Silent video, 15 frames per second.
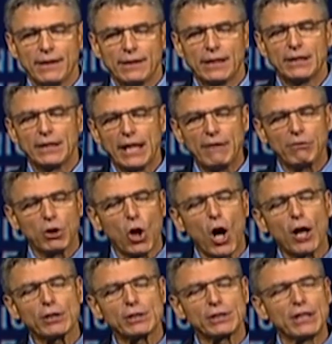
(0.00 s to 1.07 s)
that they've
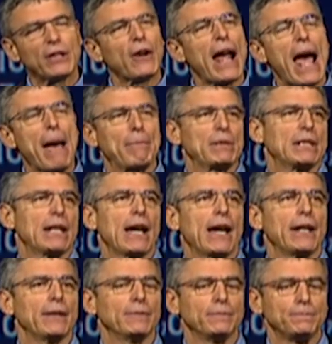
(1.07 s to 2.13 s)
lost their appetite.